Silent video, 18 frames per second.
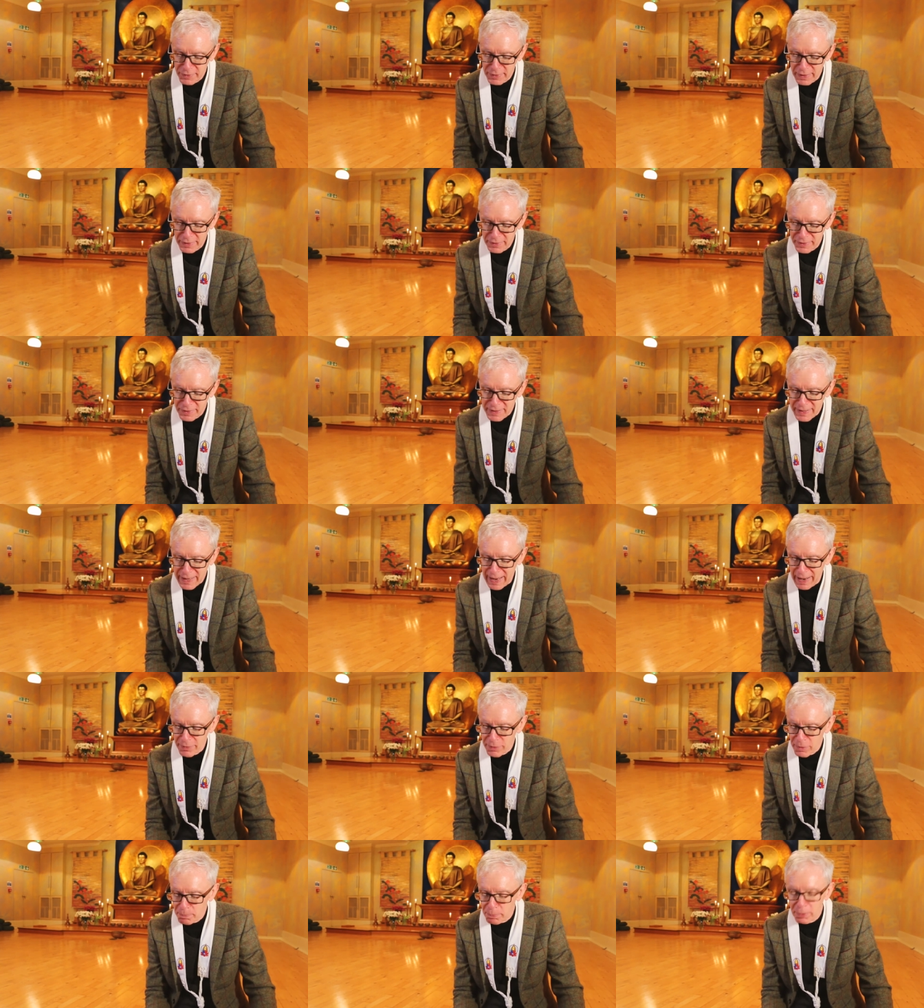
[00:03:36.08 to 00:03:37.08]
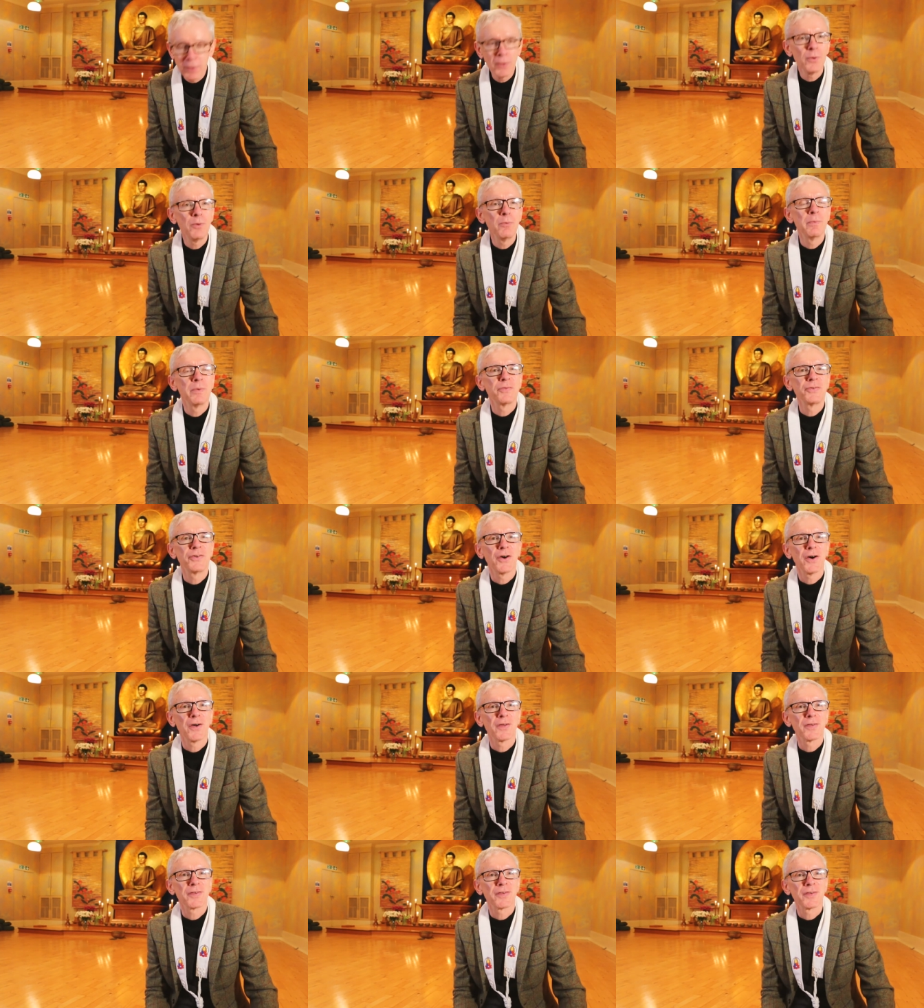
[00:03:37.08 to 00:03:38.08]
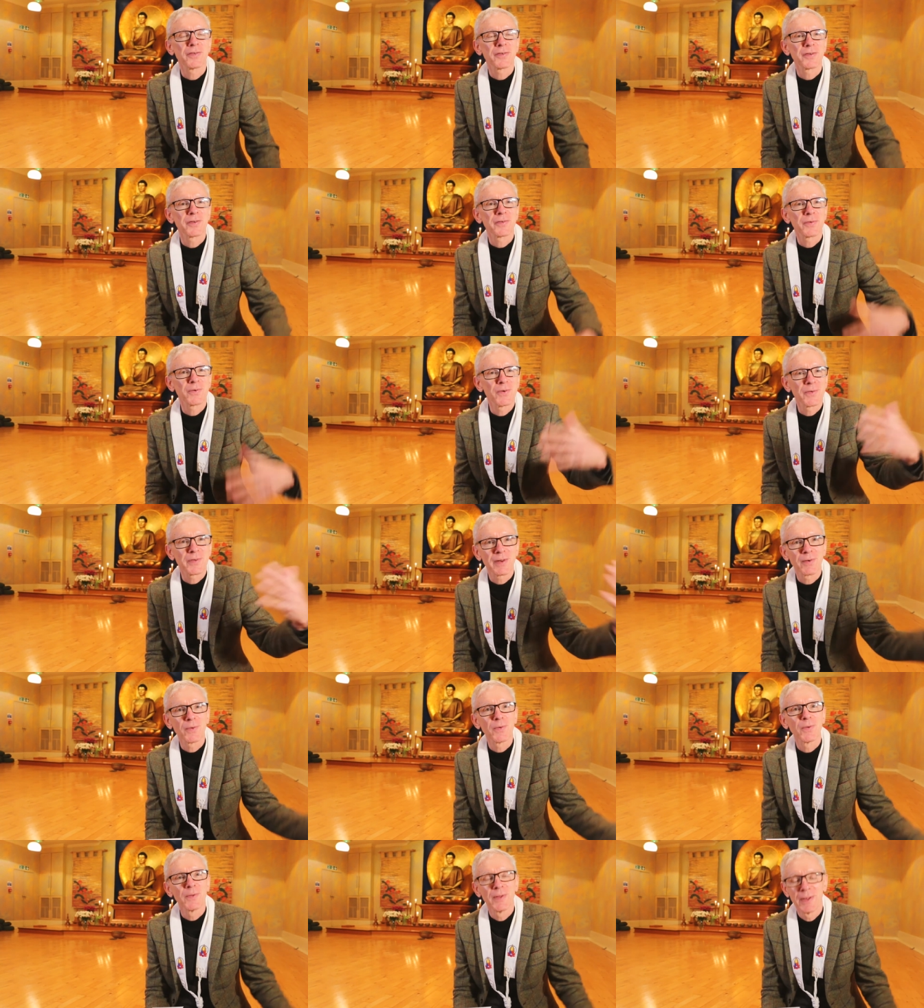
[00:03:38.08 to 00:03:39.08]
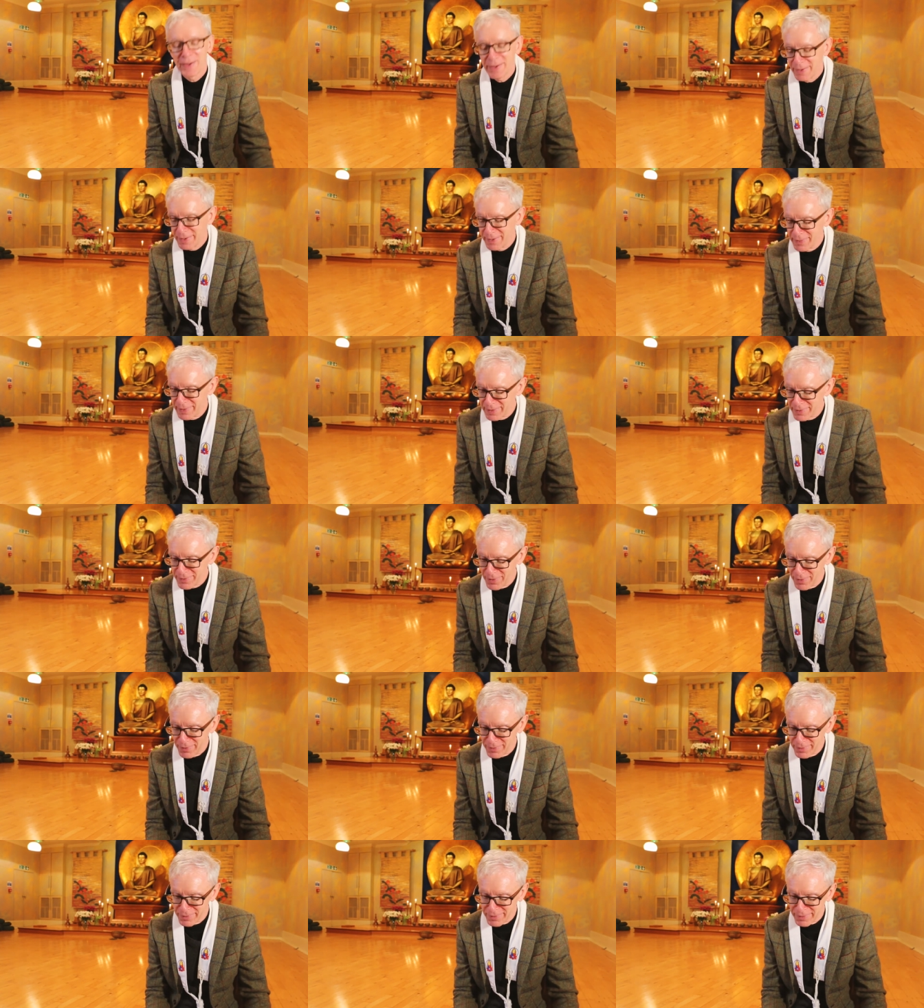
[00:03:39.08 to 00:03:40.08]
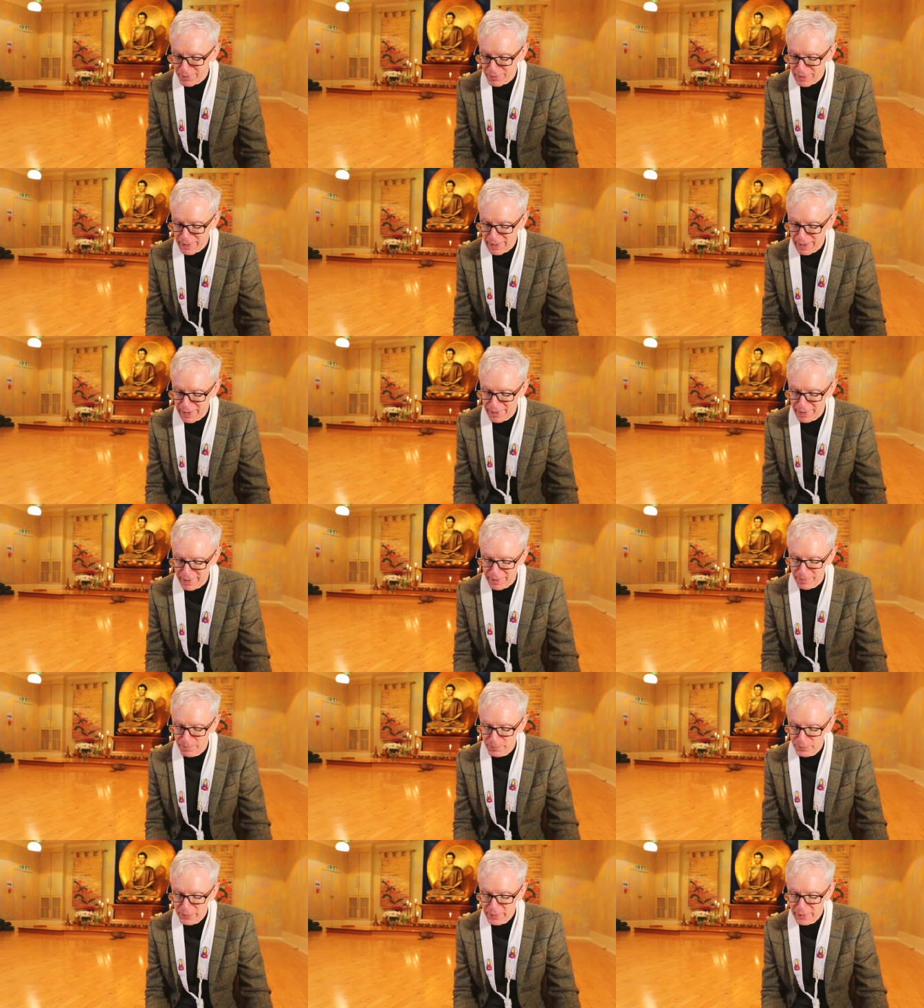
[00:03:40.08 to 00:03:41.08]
and scan the bloom of dancers, because of course they're all in their dance regalia.